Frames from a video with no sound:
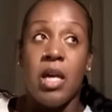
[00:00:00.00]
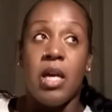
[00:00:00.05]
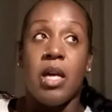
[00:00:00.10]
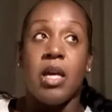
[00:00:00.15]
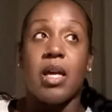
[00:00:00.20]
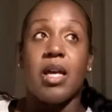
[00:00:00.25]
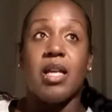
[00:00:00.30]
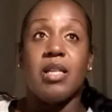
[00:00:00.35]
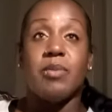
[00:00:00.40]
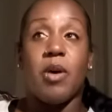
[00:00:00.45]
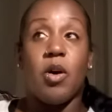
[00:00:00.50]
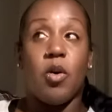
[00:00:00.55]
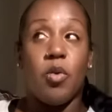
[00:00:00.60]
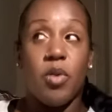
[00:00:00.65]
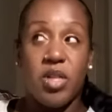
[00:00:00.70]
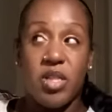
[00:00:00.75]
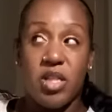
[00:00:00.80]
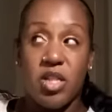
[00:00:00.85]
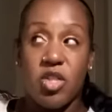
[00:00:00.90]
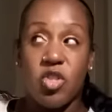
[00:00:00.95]
Because my older
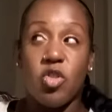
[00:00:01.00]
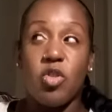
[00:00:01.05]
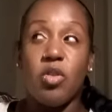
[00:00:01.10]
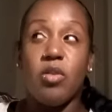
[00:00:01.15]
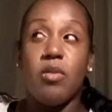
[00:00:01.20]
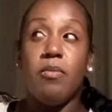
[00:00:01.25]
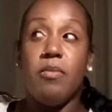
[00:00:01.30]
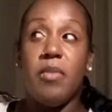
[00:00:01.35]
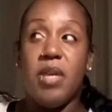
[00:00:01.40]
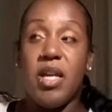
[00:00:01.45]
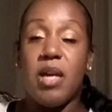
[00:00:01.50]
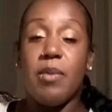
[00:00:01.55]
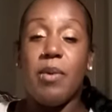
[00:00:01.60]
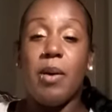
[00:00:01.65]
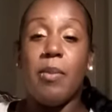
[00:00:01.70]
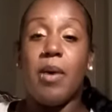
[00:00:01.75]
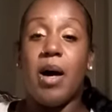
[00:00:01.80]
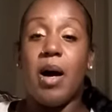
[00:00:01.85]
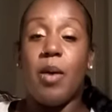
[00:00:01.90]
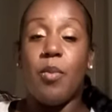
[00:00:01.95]
sister, me and my
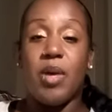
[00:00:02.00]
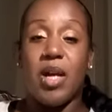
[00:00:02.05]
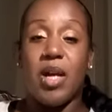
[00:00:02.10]
mom, we